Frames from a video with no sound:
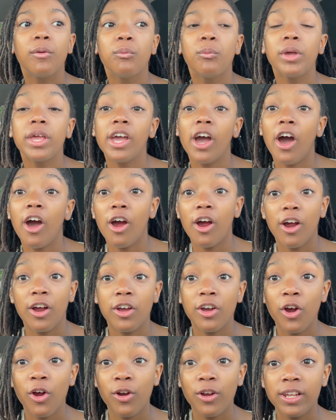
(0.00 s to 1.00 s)
we are
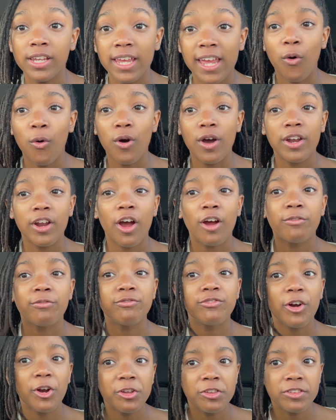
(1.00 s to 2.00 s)
currently on our
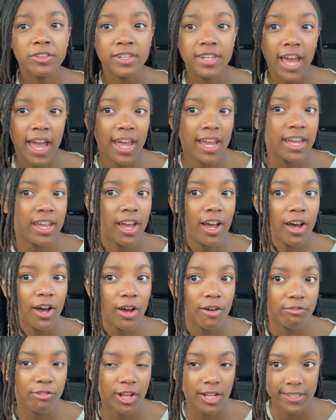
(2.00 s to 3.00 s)
first day
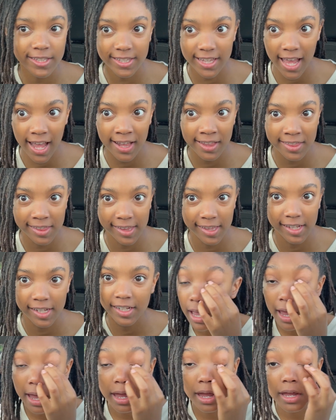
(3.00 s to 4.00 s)
of
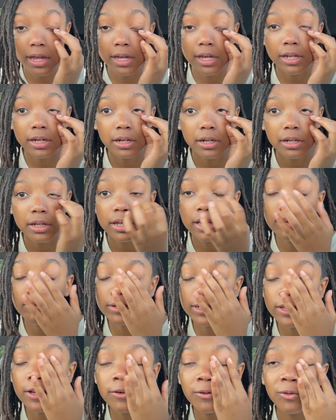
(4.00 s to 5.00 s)
assassin. And
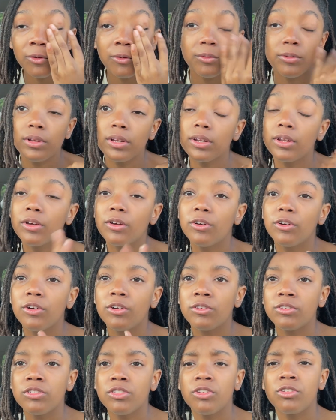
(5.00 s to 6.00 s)
even though the
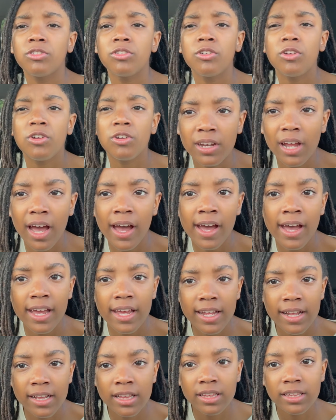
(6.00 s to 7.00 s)
girl's sister
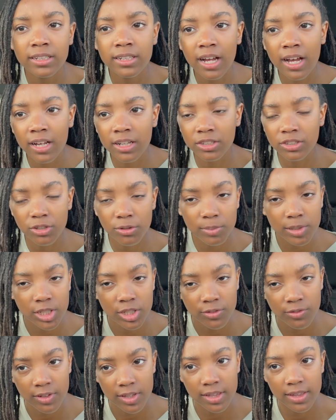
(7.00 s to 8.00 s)
died, it's not so much
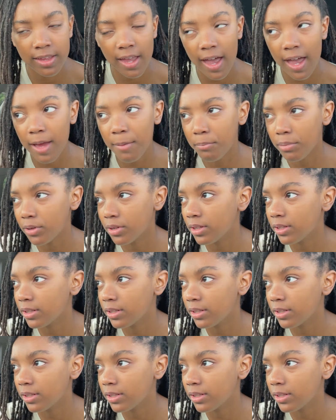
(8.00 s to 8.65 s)
of a sad book.